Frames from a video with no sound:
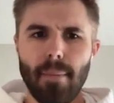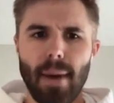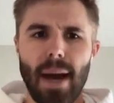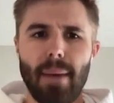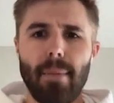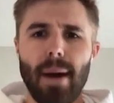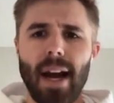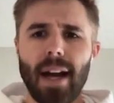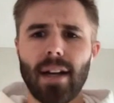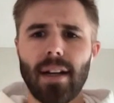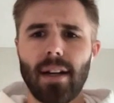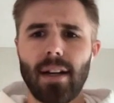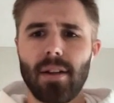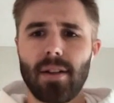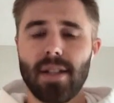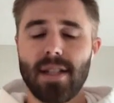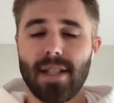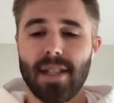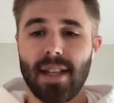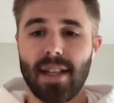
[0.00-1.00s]
my
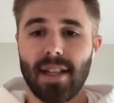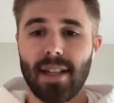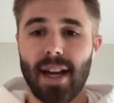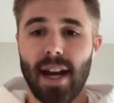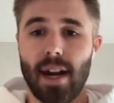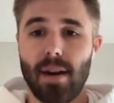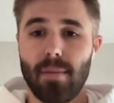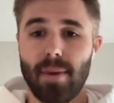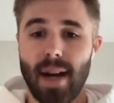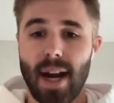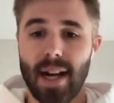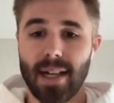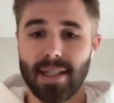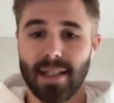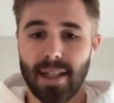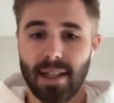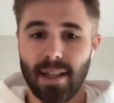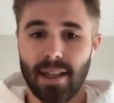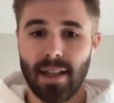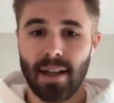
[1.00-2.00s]
background is in
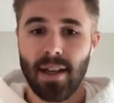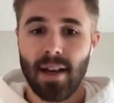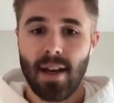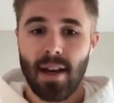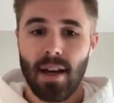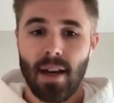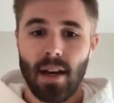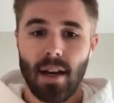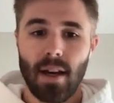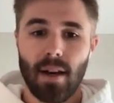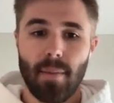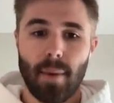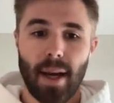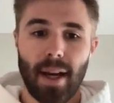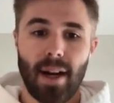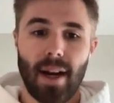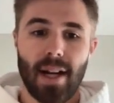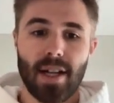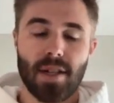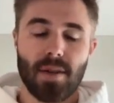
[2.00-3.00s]
chiropractic.
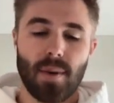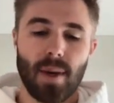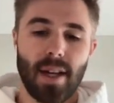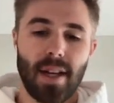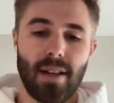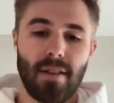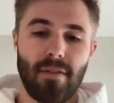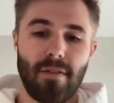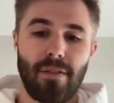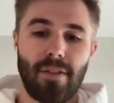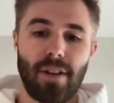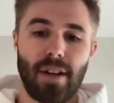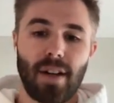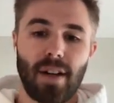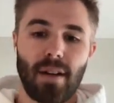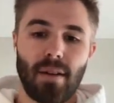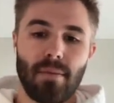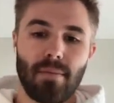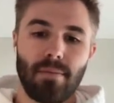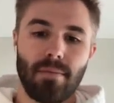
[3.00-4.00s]
I graduated
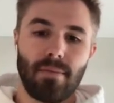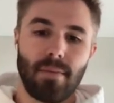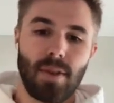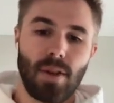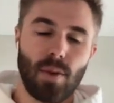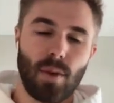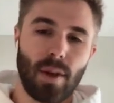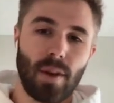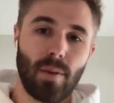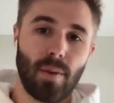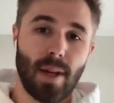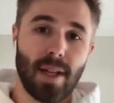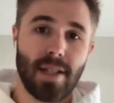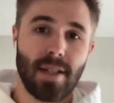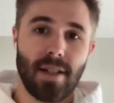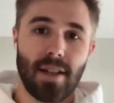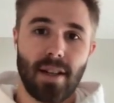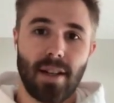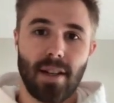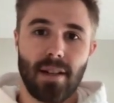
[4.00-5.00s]
from
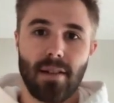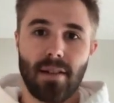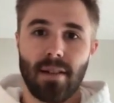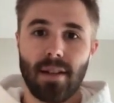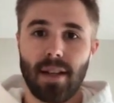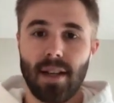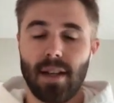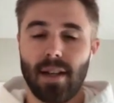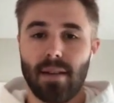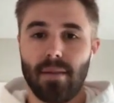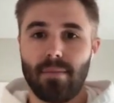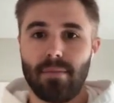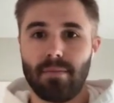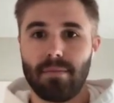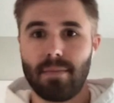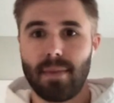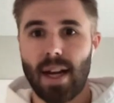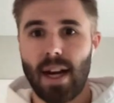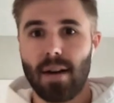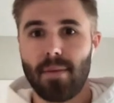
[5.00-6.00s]
Northwestern
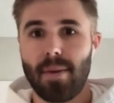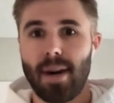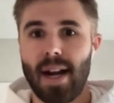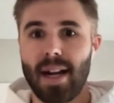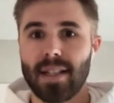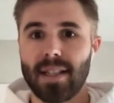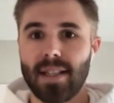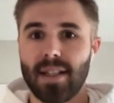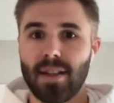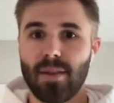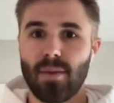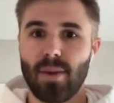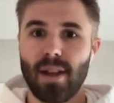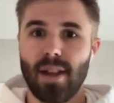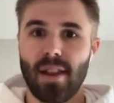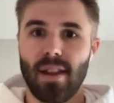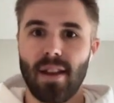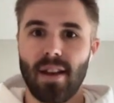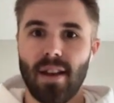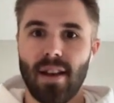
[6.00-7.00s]
Chiropractic
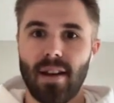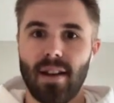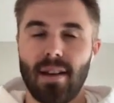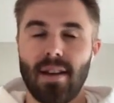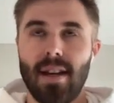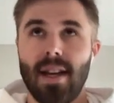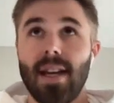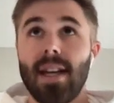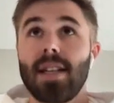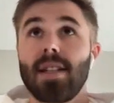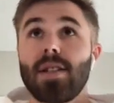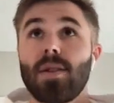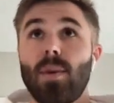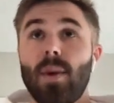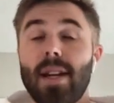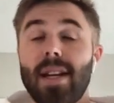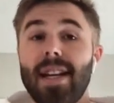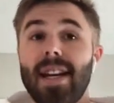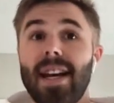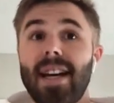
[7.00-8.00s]
in
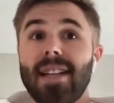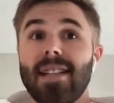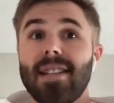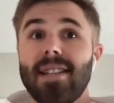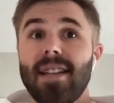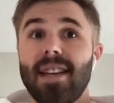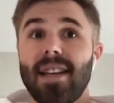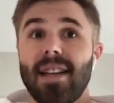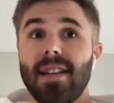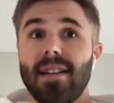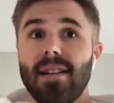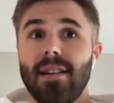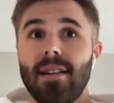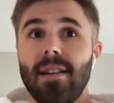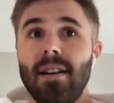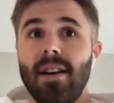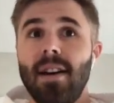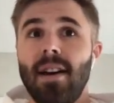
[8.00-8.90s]
2019.